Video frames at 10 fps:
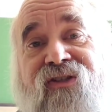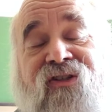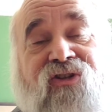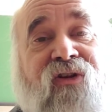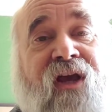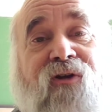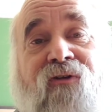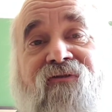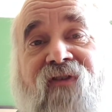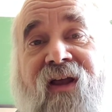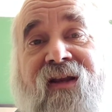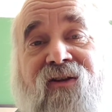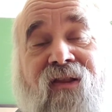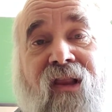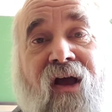So now you're fighting
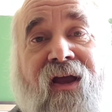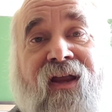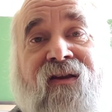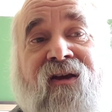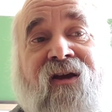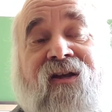online